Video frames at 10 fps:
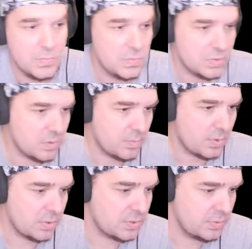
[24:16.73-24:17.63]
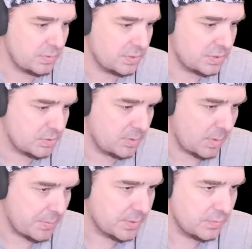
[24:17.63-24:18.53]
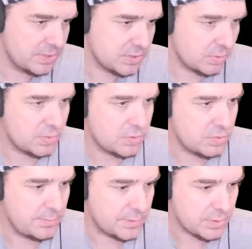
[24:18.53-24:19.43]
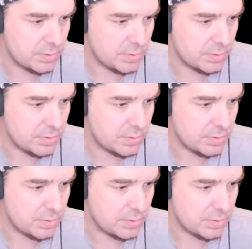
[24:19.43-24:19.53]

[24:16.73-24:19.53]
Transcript: Start part 2 of the stream. I'm going to restart the stream, so